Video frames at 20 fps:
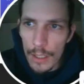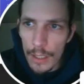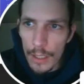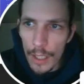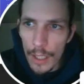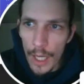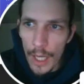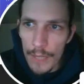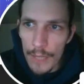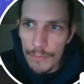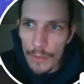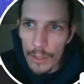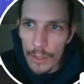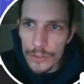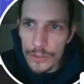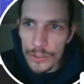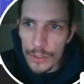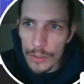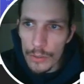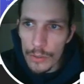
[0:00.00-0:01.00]
I've
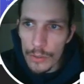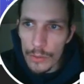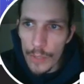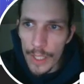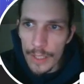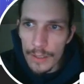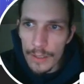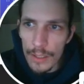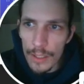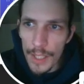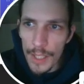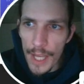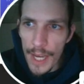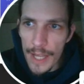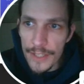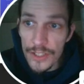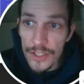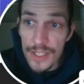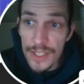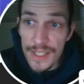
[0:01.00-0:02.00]
also, in the
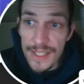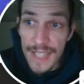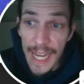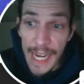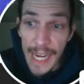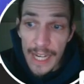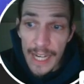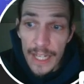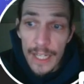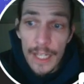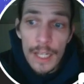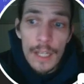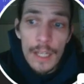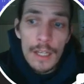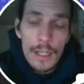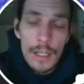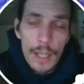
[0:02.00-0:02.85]
last day,